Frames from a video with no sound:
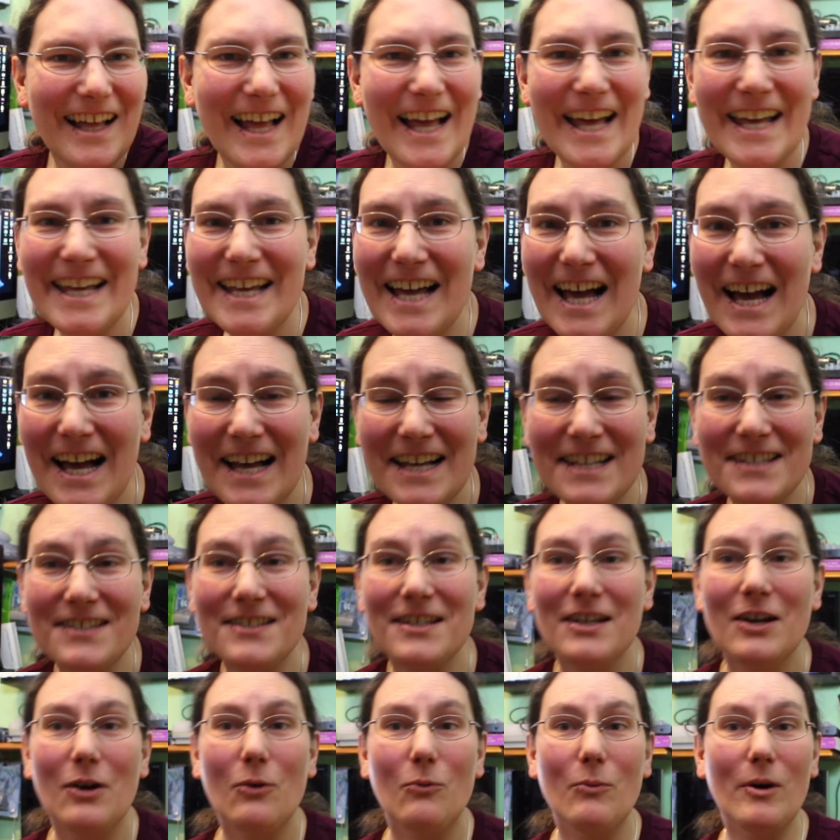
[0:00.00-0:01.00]
Hey
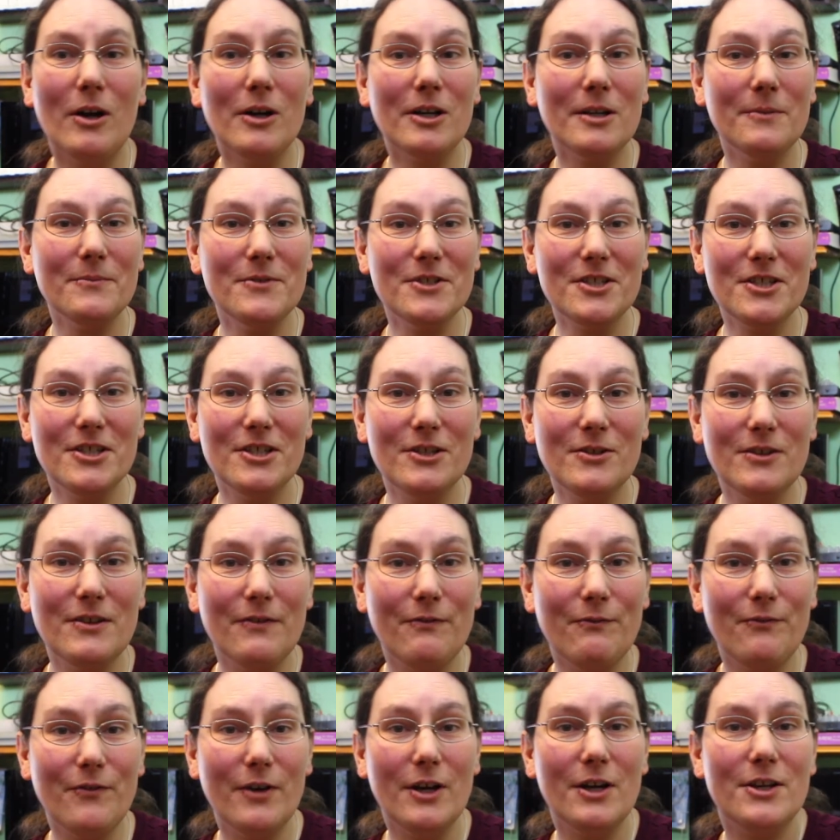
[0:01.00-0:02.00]
guys, welcome to the
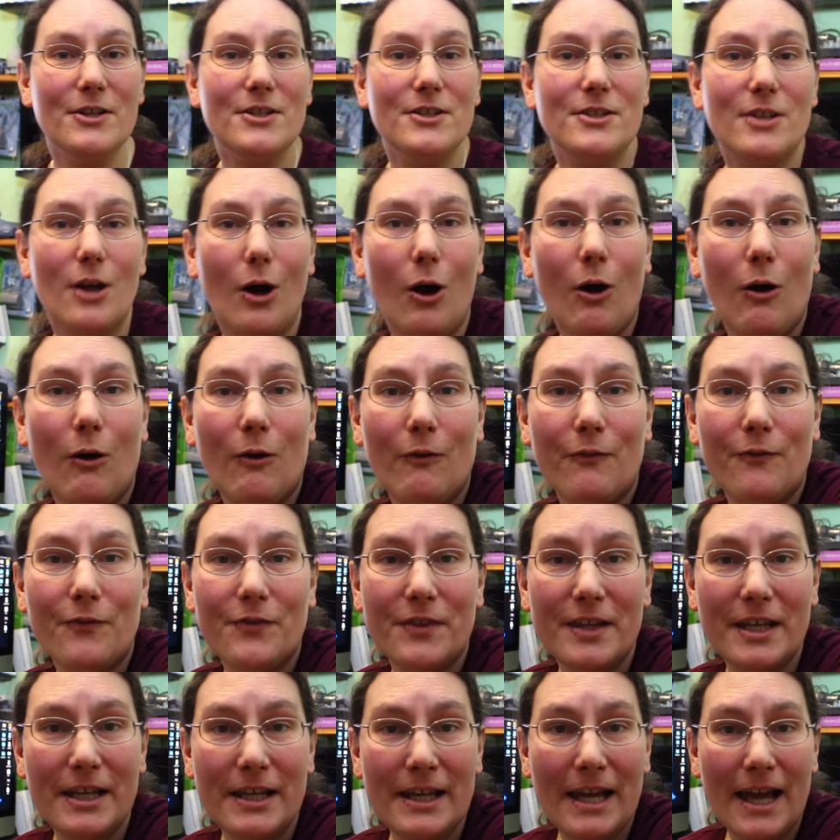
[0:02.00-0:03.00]
first of
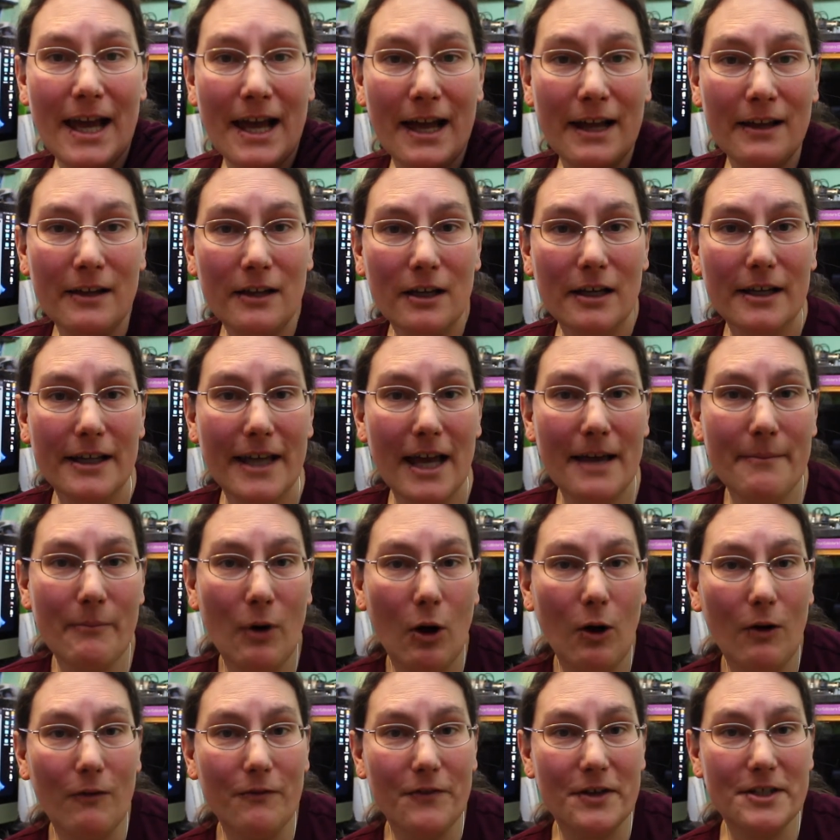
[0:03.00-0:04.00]
the Game
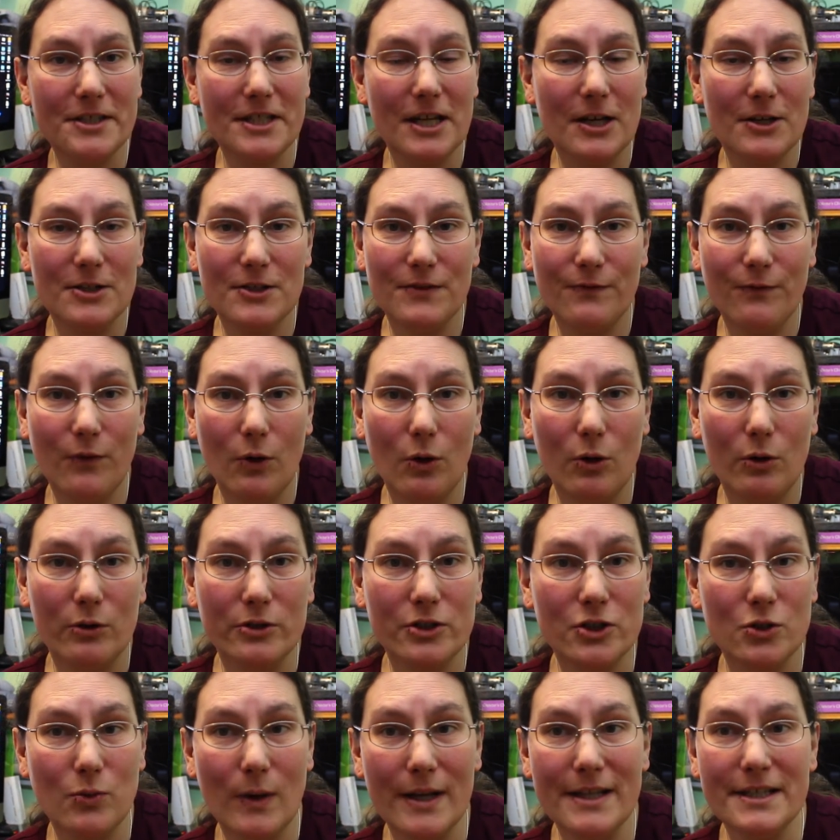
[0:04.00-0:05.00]
Haunt videos for
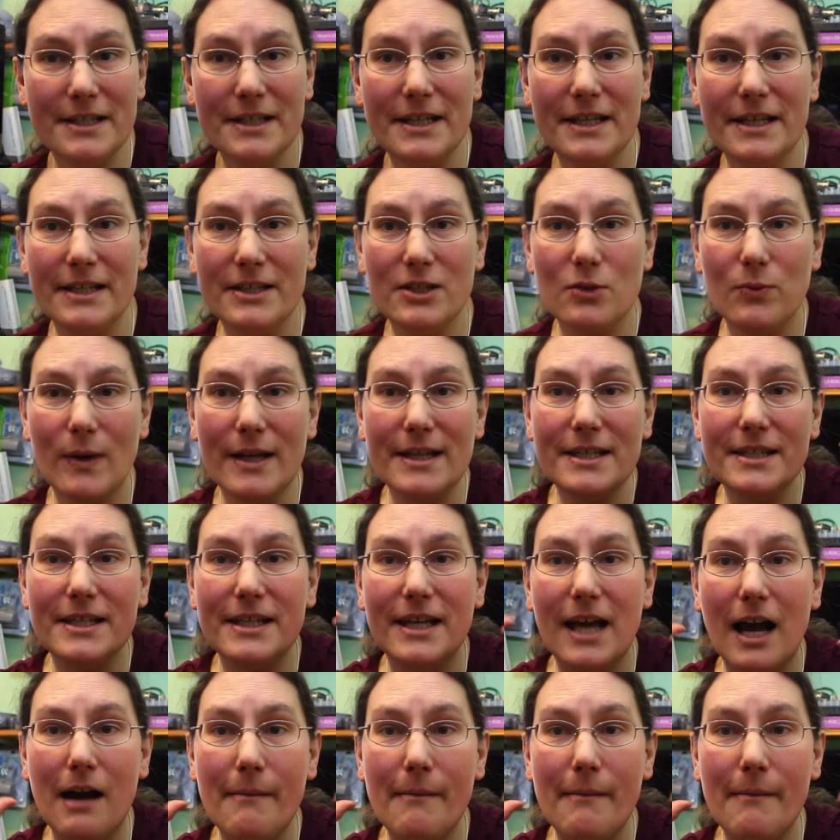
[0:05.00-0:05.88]
2020.